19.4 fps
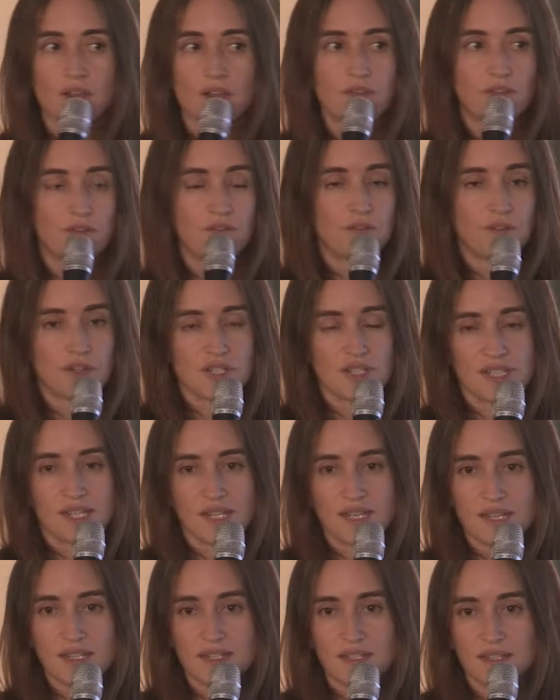The first
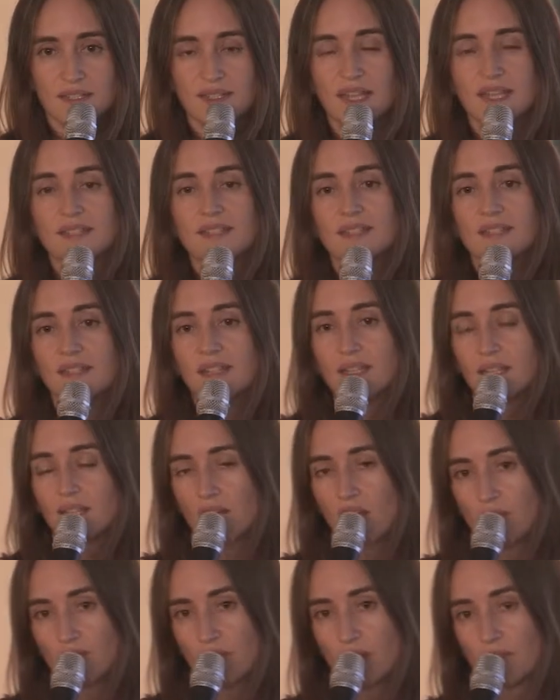is the density
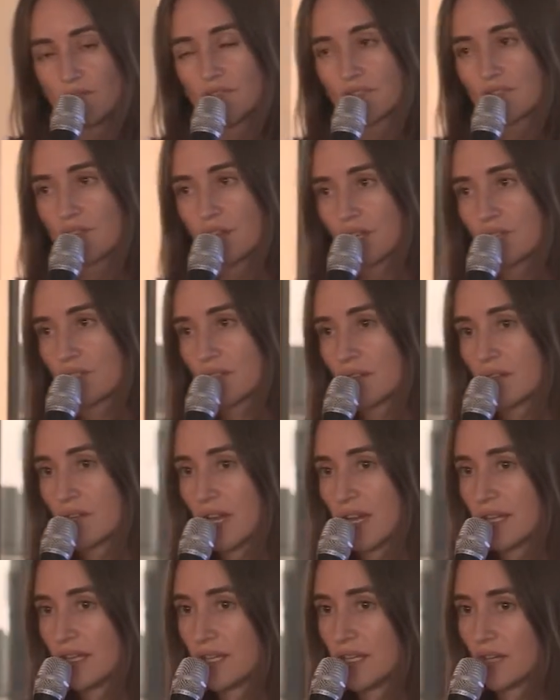of the infrastructure,
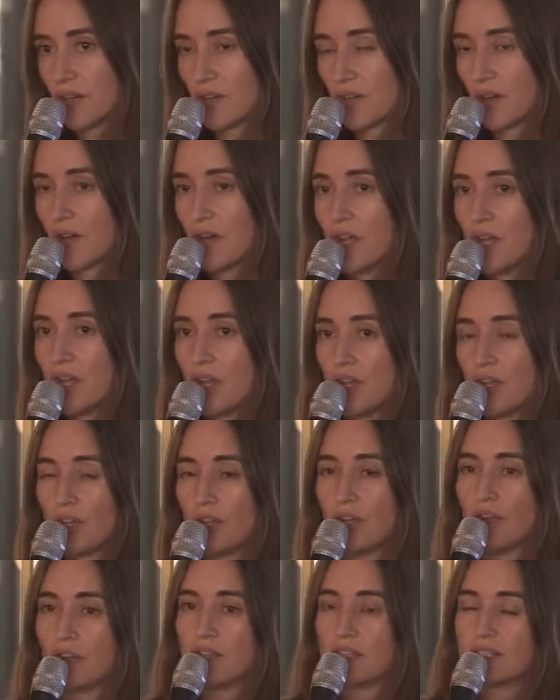and here,
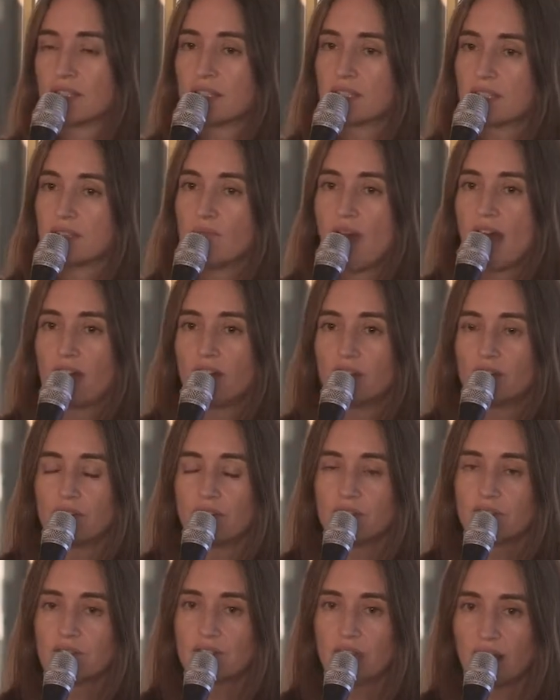it's just a matter
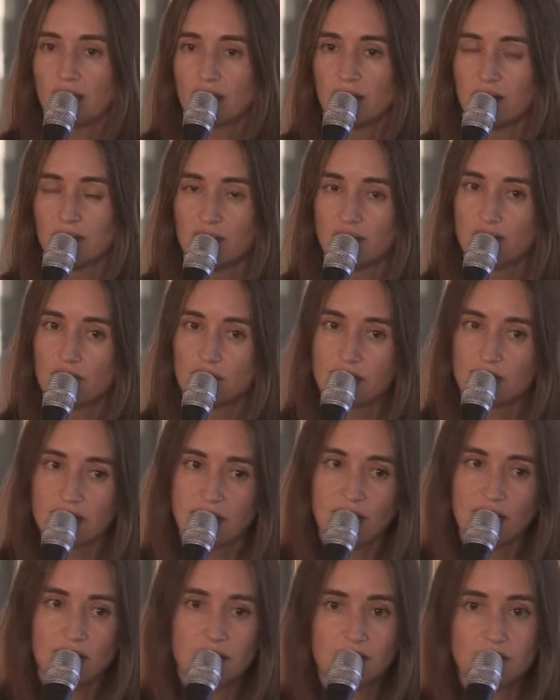of scale and sheer
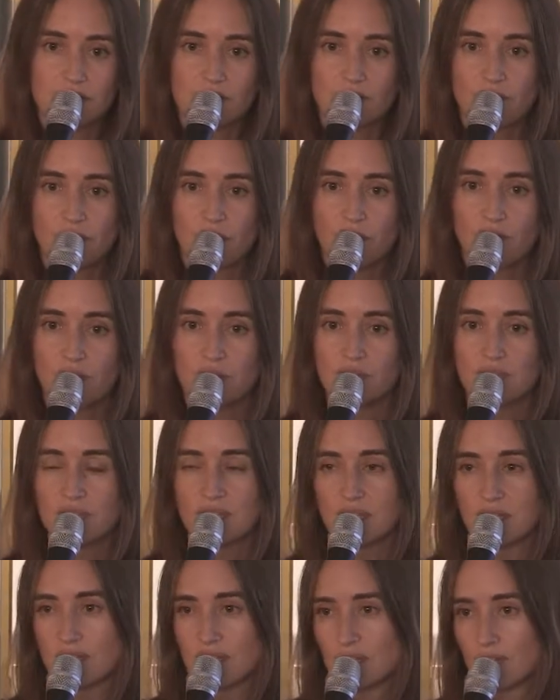scale. There's very few
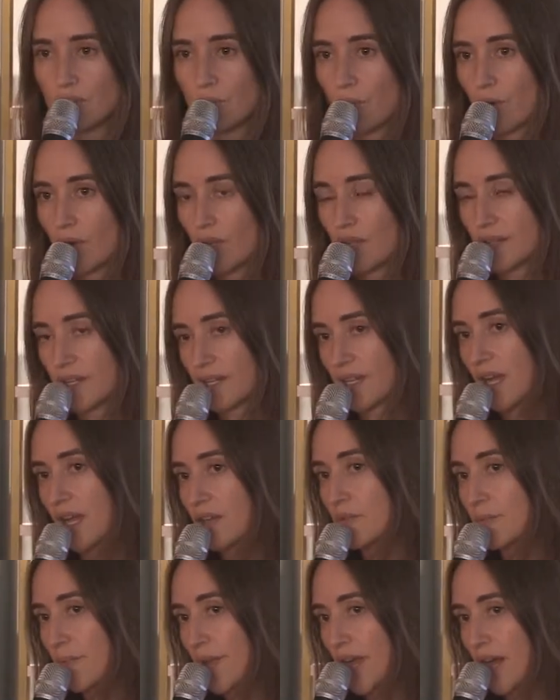cities in the world that can
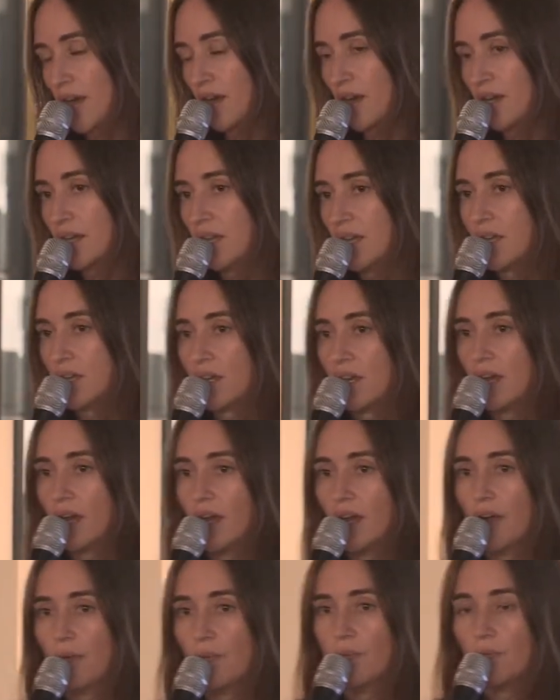compare.
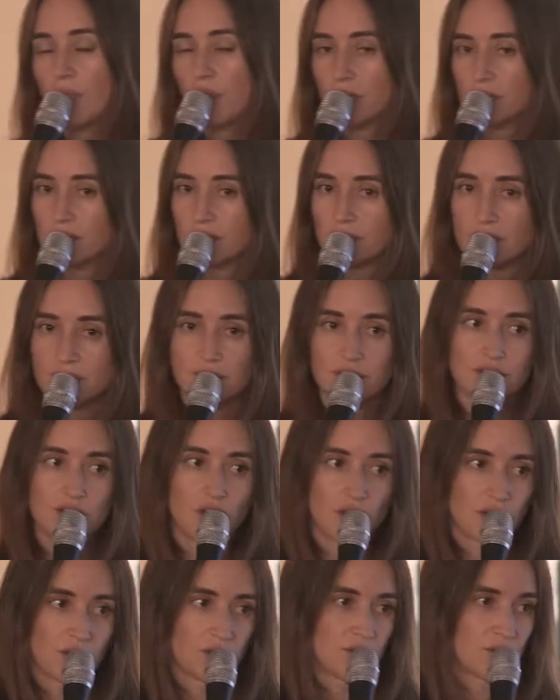London,
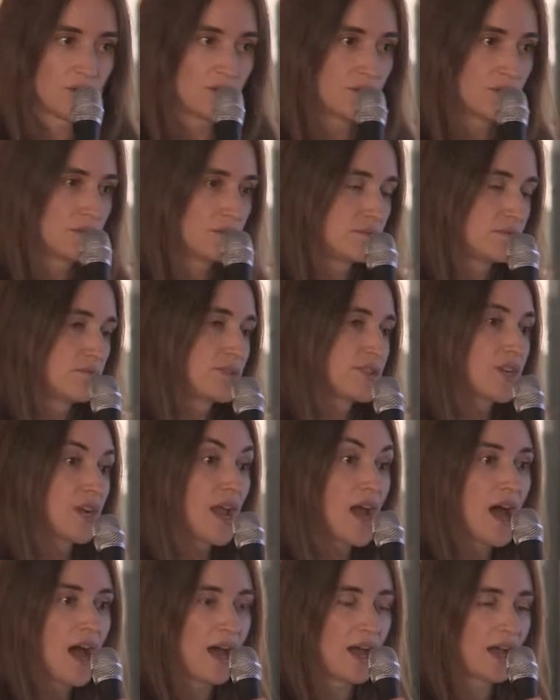Tokyo,
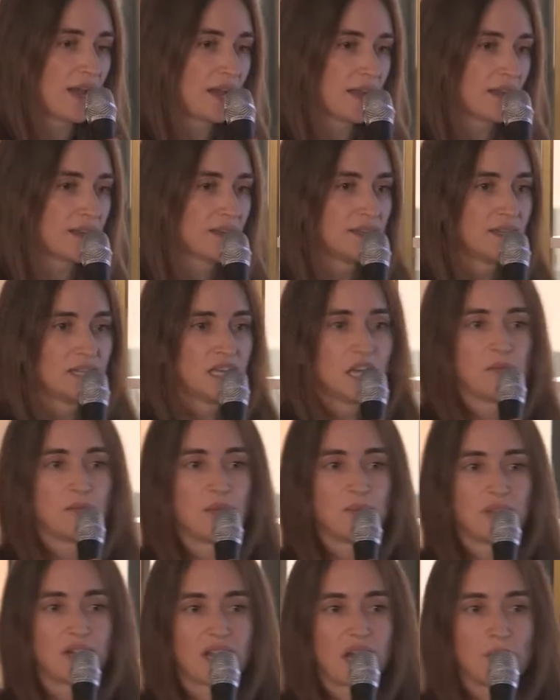Shanghai,
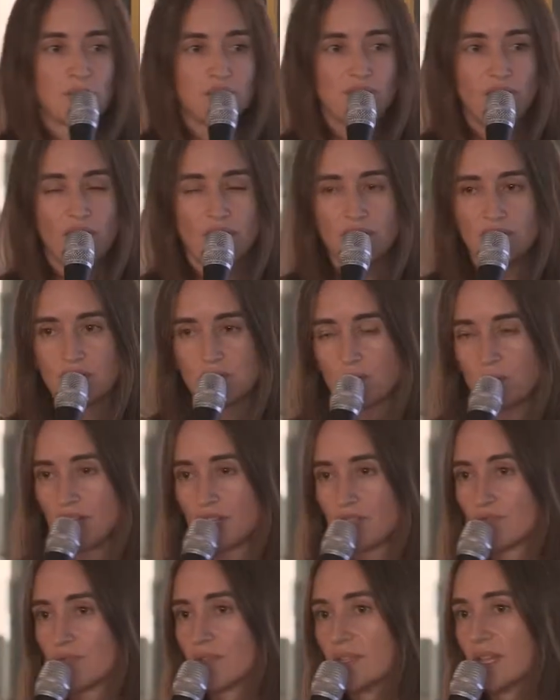maybe a couple of others, but
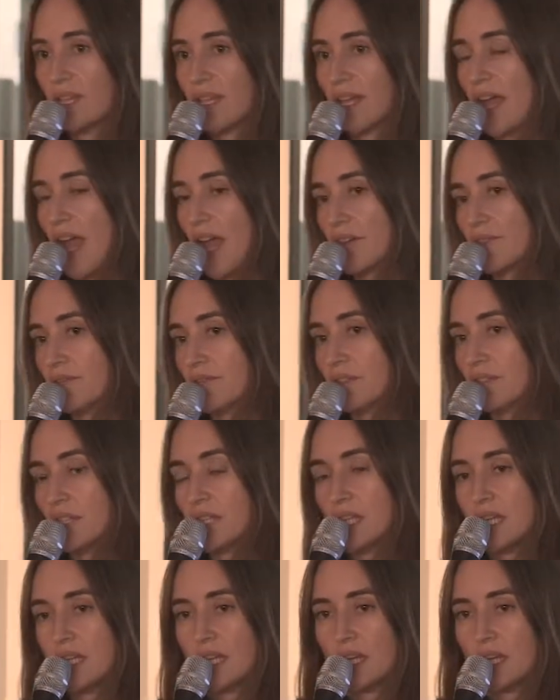it's really a handful.